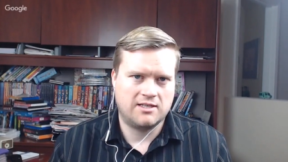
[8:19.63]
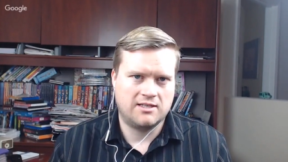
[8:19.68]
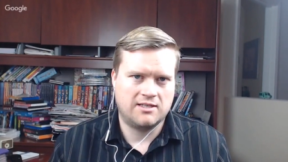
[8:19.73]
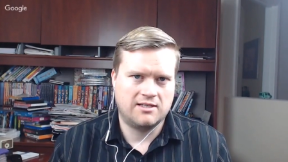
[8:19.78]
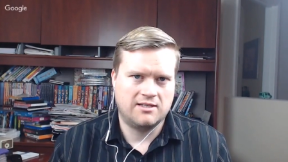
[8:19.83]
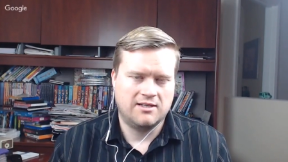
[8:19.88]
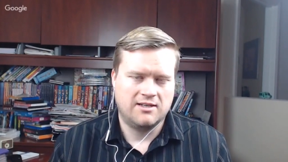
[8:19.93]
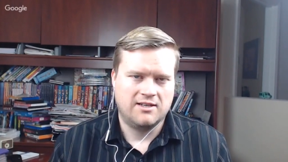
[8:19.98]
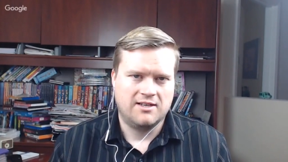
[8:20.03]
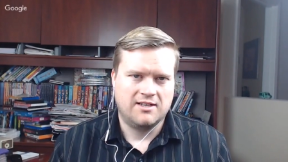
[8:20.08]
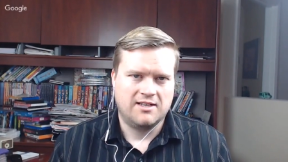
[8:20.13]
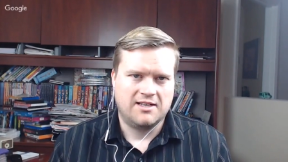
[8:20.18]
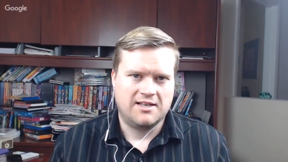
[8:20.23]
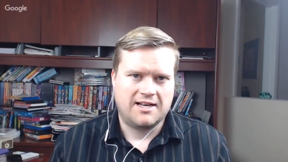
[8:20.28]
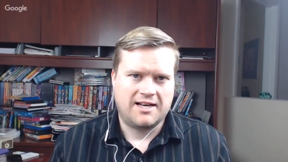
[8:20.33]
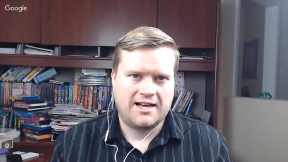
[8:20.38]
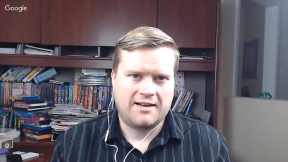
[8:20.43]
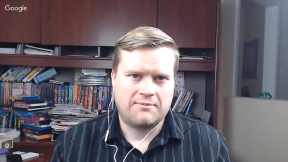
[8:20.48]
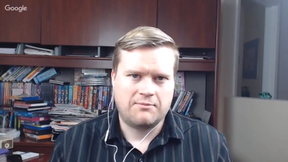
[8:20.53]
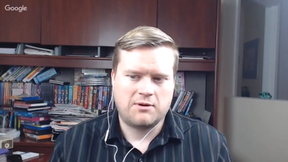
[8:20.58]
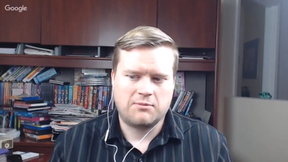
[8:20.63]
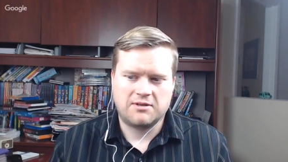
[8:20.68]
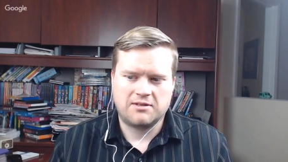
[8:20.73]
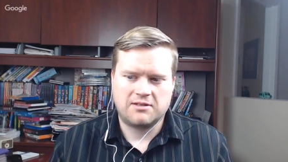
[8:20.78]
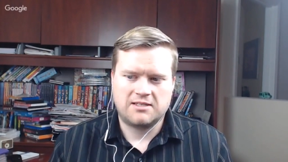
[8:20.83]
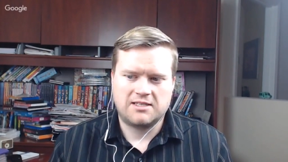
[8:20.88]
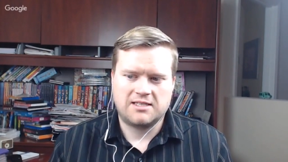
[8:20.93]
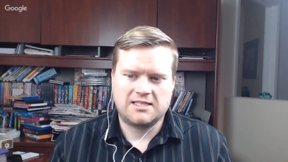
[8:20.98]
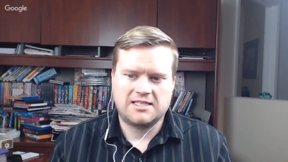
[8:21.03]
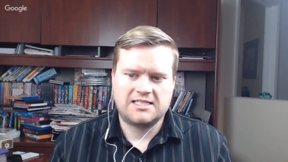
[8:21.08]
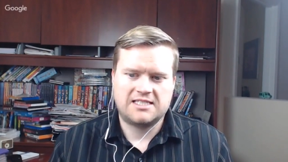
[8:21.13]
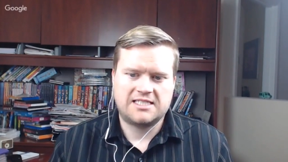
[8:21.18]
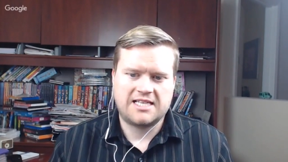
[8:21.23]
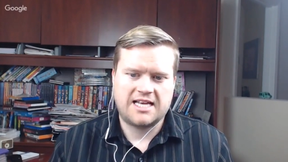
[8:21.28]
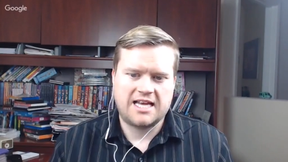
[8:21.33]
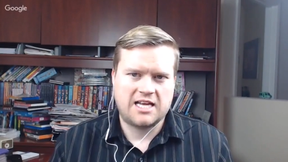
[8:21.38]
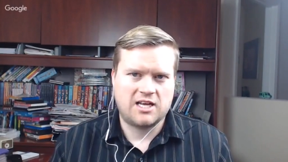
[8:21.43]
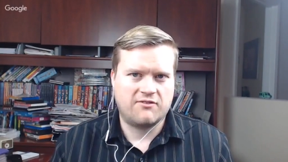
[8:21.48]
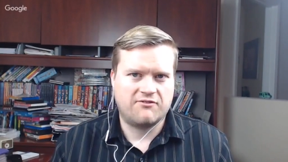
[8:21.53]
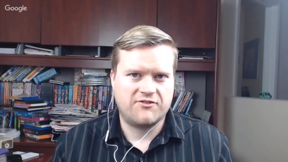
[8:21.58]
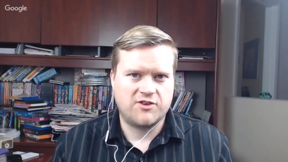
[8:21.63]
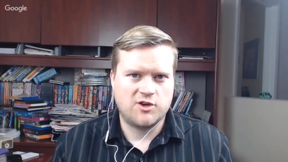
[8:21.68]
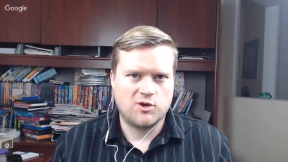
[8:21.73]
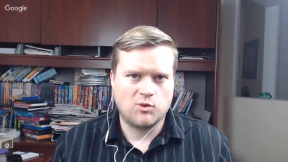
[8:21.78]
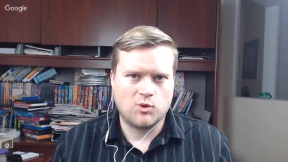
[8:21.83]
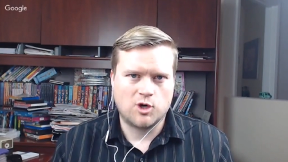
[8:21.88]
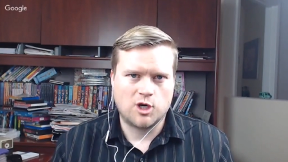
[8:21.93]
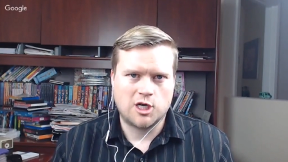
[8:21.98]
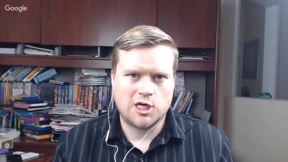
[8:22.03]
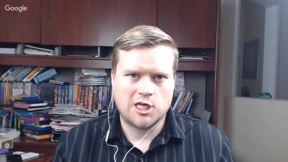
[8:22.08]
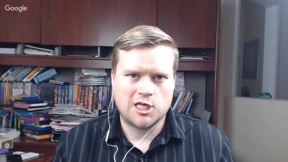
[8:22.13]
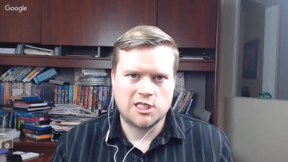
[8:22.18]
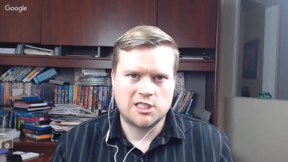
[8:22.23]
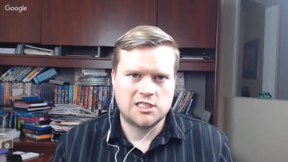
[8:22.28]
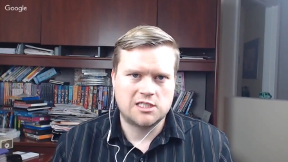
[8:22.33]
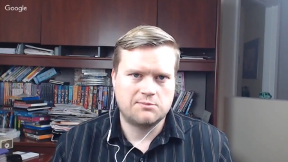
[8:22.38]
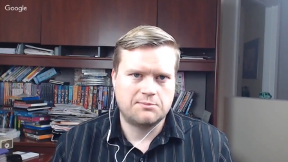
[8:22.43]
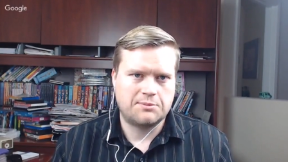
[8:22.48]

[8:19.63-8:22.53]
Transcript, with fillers: And I remember saying a few words,